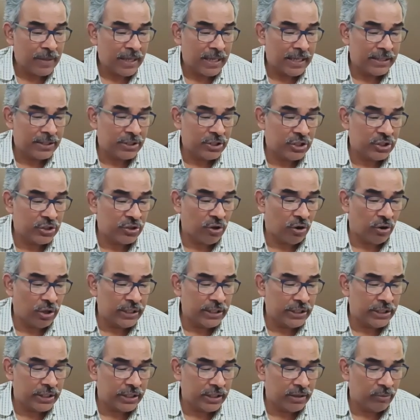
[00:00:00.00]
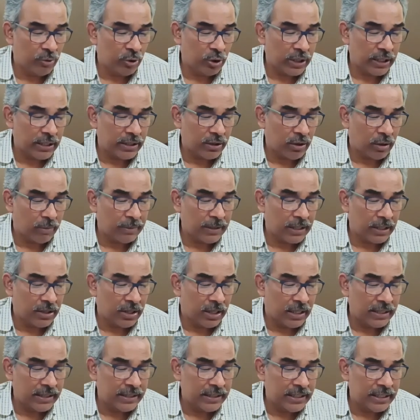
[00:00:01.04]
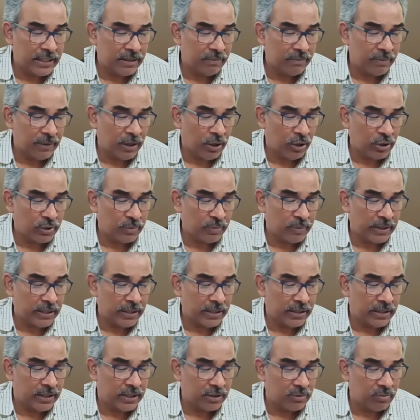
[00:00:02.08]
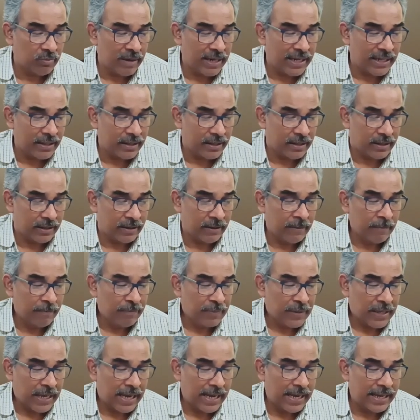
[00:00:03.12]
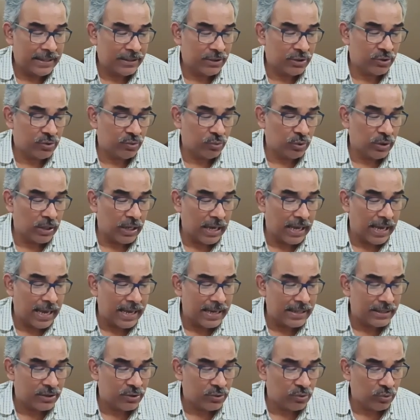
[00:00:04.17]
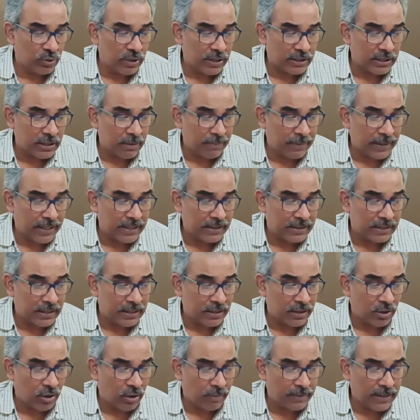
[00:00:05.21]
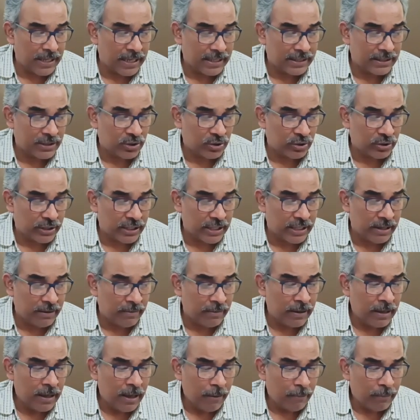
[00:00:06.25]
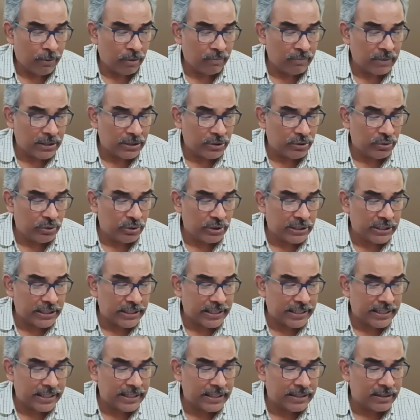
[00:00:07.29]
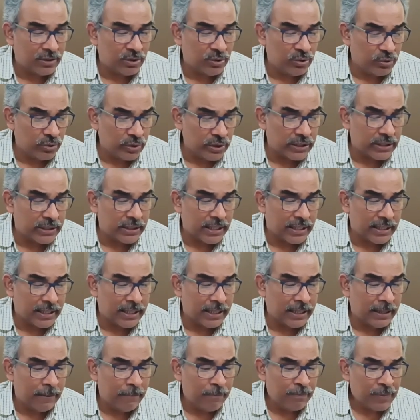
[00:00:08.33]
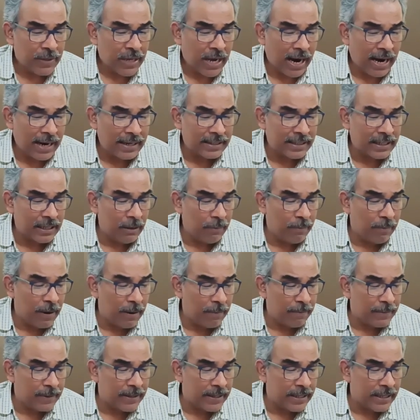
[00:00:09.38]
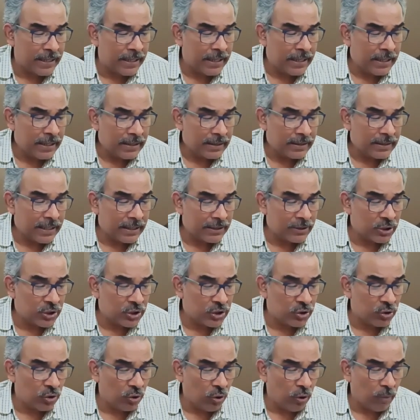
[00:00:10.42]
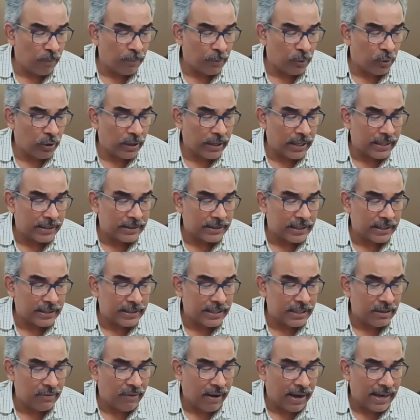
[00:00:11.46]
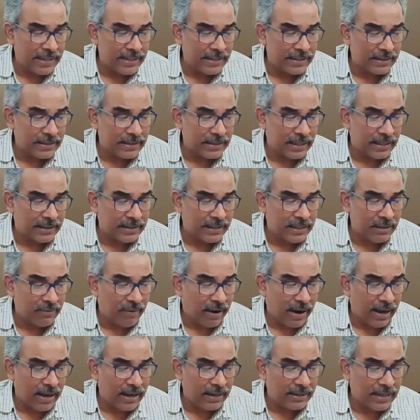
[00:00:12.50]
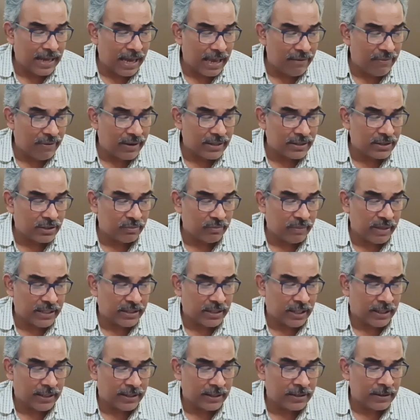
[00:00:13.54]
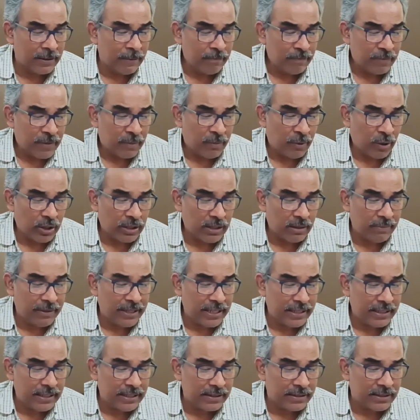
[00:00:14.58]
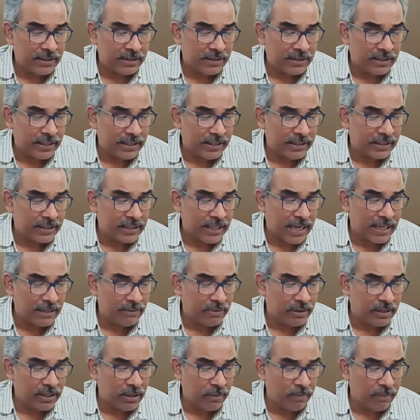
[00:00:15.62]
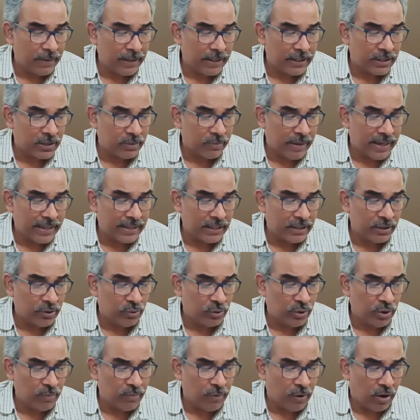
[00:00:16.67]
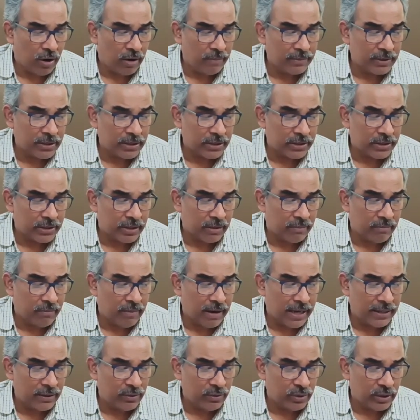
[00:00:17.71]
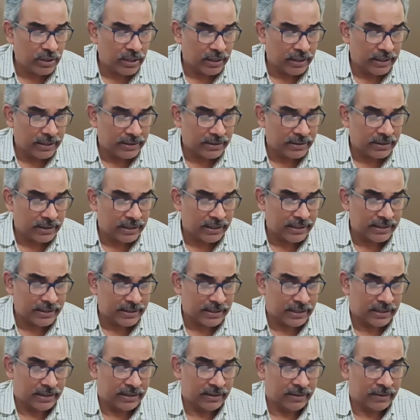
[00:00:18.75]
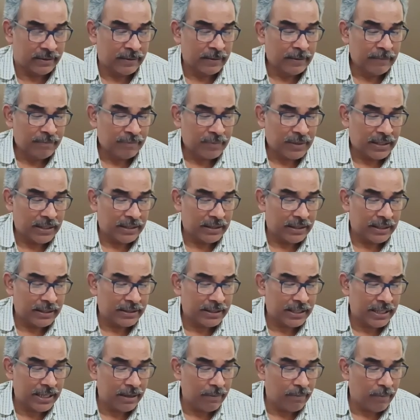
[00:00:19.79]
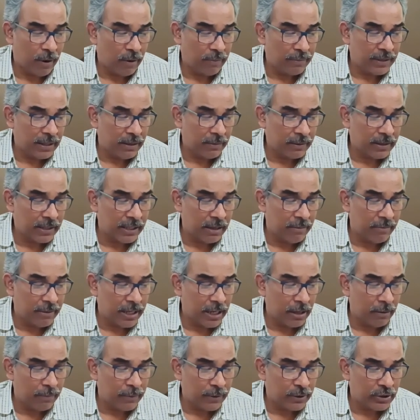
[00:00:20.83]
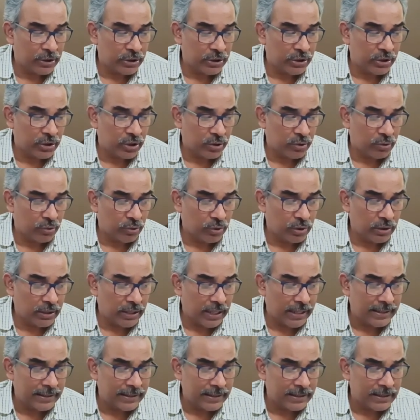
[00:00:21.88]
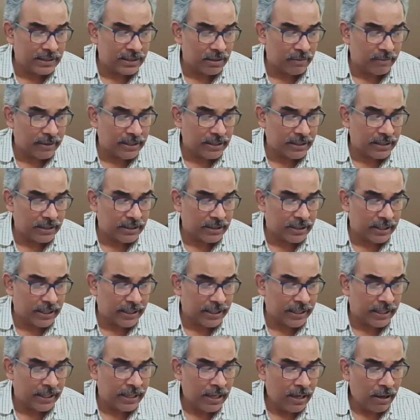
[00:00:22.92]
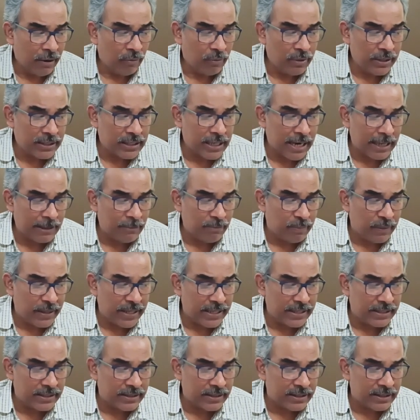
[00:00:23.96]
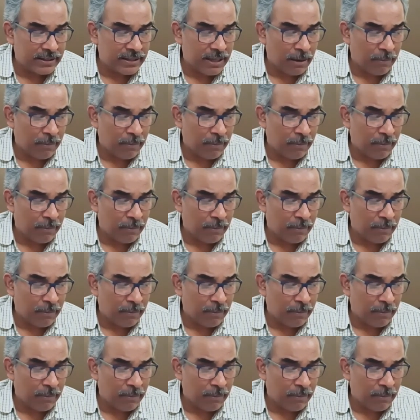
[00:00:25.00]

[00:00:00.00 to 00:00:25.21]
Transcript: a staunch advocate of the Gandhian philosophy in this matter. As to the separation of the executive from the judiciary, Article 50, the slow progress and diverse methods for the various states has been replaced by the uniform system by union legislation in the shape of the Criminal Procedure Code 1973, which has placed